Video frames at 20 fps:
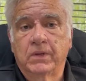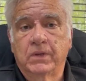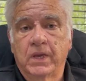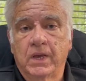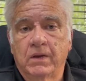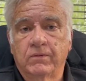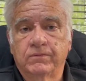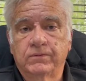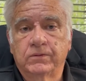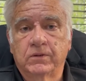They
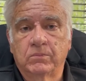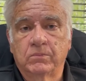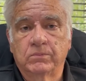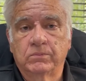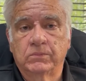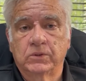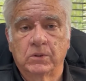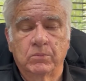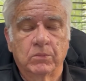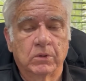have
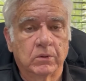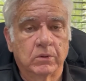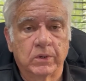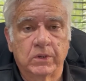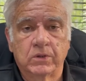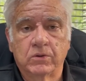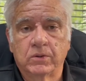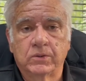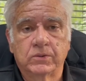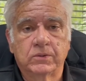some similar
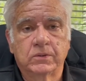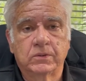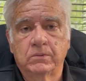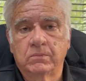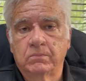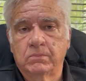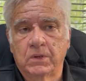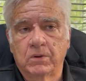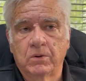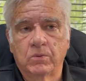interests,
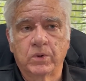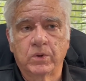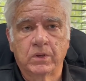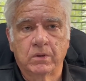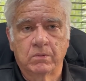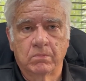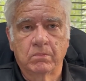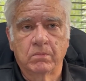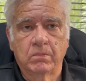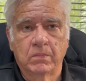and we
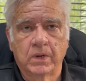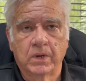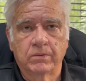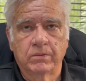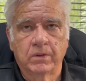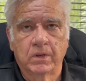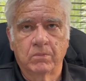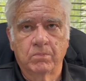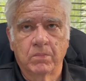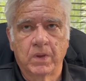can, I
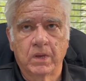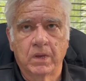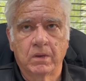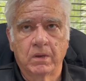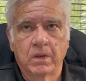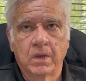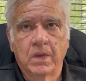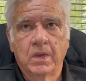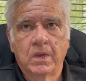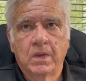think,
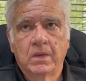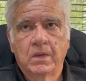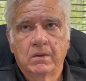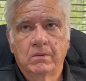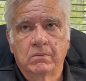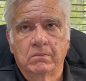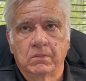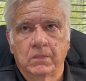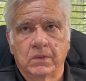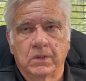make
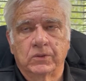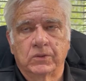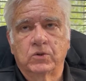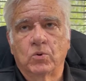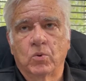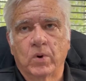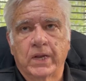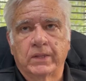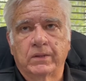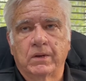this
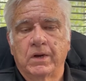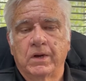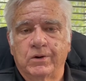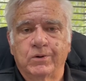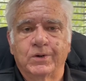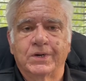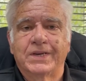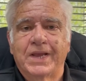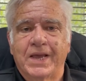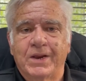grant
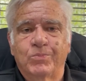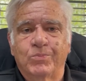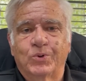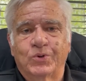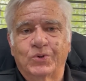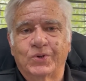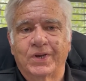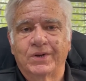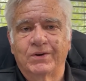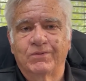
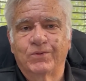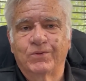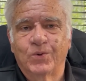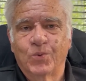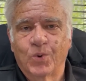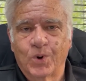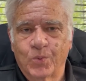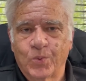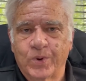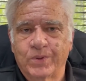110% if we
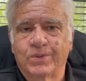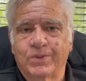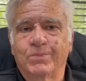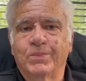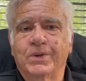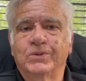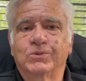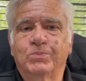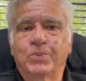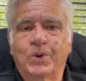work with them
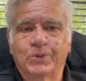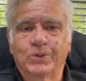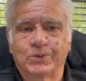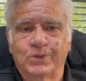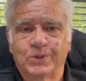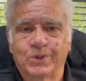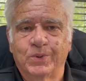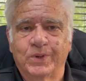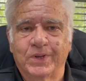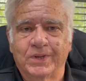as opposed
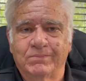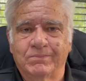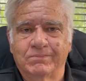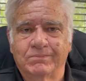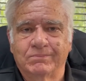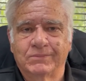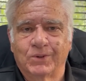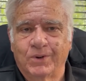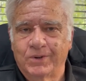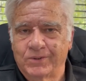to doing it
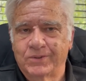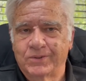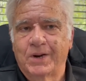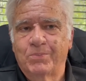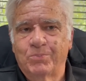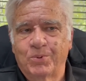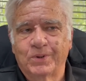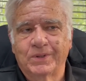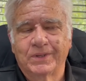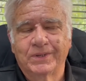sort of
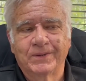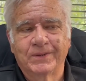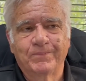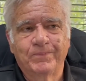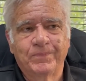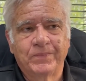separately.